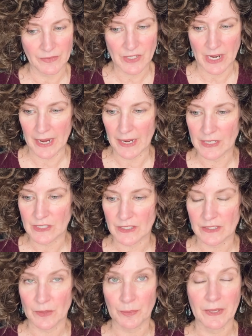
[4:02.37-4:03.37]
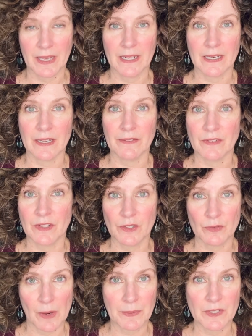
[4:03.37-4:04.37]
change. It's the planet of
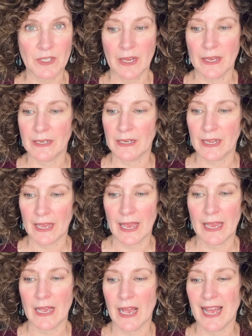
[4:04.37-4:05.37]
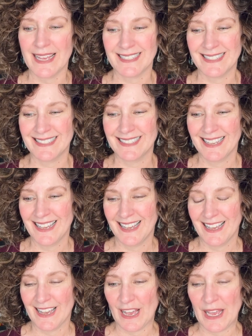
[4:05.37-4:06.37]
disruption, chaos,
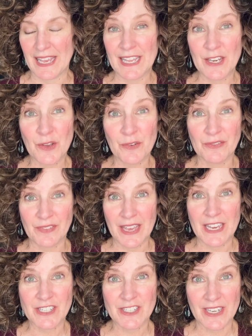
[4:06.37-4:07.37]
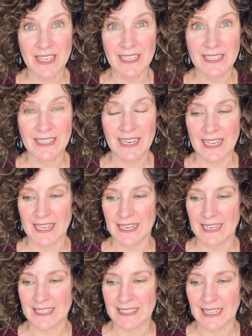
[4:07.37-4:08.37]
innovation. It
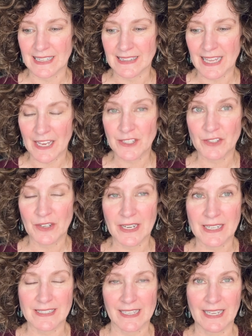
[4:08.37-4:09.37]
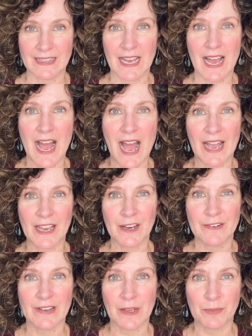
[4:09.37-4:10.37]
is electric. It's like the higher
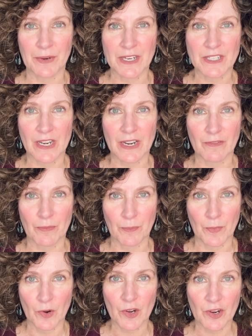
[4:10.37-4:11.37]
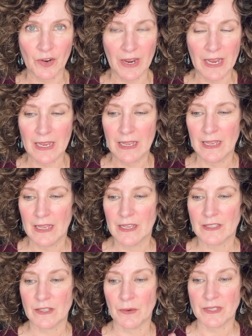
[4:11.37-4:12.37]
vibration of Mercury.
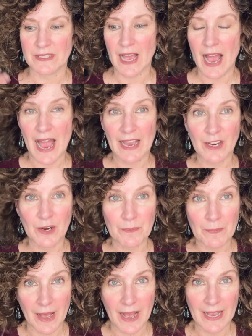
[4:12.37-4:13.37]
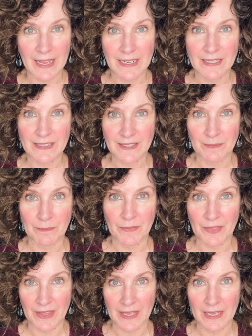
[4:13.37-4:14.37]
So it's higher mind
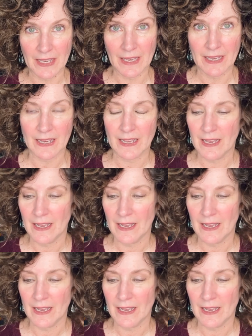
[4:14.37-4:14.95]
thinking,